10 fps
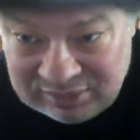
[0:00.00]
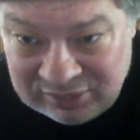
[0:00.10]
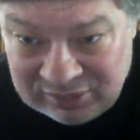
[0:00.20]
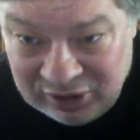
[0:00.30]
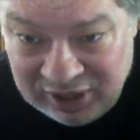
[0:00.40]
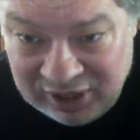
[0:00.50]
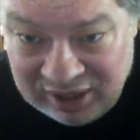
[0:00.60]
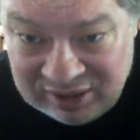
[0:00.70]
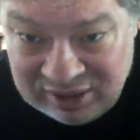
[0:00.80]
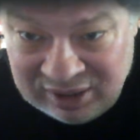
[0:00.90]
you can.
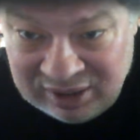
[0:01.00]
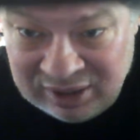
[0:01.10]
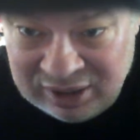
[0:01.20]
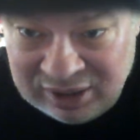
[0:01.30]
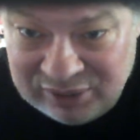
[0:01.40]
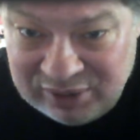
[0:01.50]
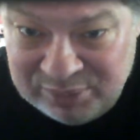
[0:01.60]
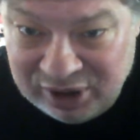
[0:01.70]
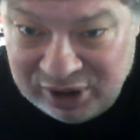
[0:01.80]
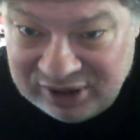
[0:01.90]
The red
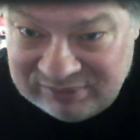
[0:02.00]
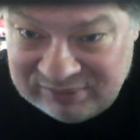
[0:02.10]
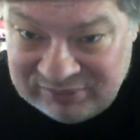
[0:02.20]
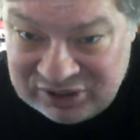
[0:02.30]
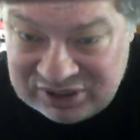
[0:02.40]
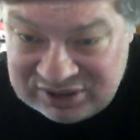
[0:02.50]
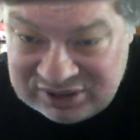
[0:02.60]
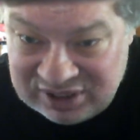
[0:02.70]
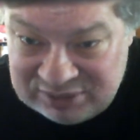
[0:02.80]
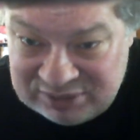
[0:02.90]
part, it just
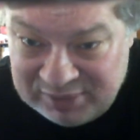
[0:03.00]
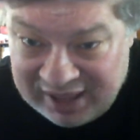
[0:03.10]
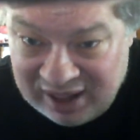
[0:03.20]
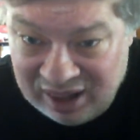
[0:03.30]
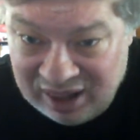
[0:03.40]
says PAL.